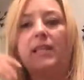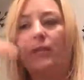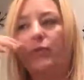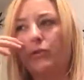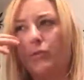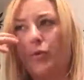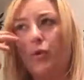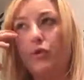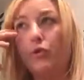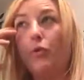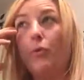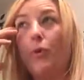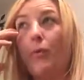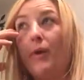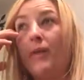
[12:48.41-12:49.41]
And it was more
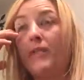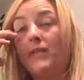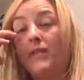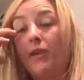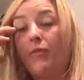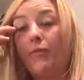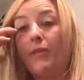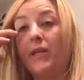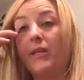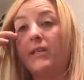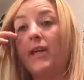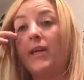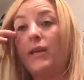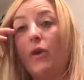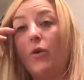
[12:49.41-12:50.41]
so about myself, because
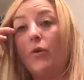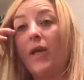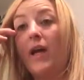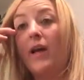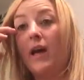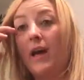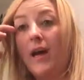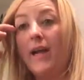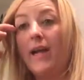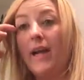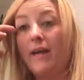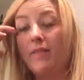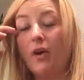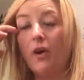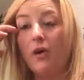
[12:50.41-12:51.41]
I know that I
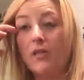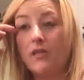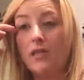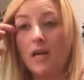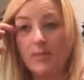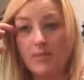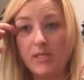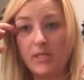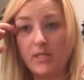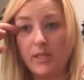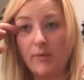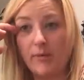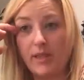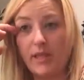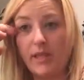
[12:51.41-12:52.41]
have a hard time
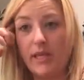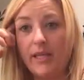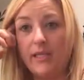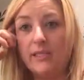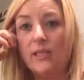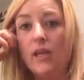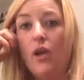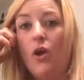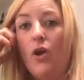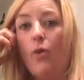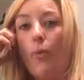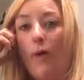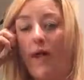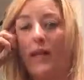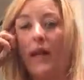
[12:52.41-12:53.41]
dealing with things
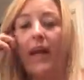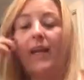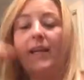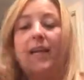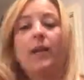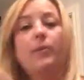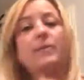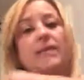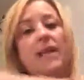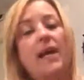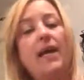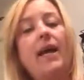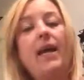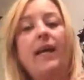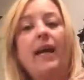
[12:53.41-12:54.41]
when I get
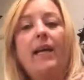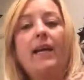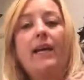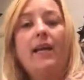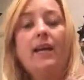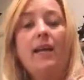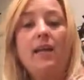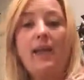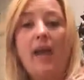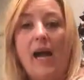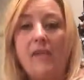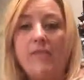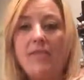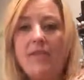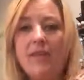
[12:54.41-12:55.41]
upset, and
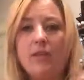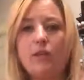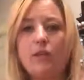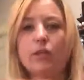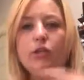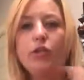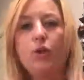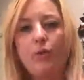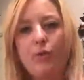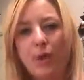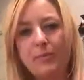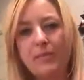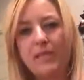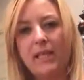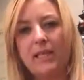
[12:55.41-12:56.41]
I feel so
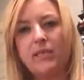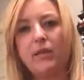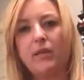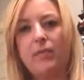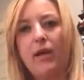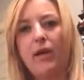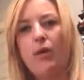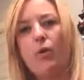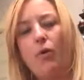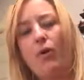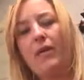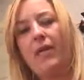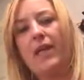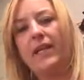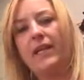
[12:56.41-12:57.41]
upset to my
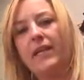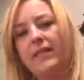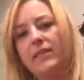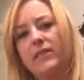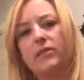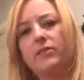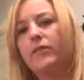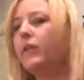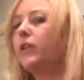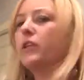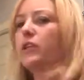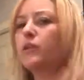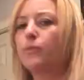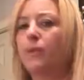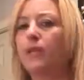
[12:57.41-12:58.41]
core that it
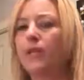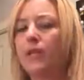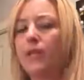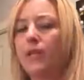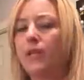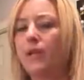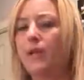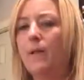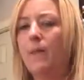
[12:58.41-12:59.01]
interferes with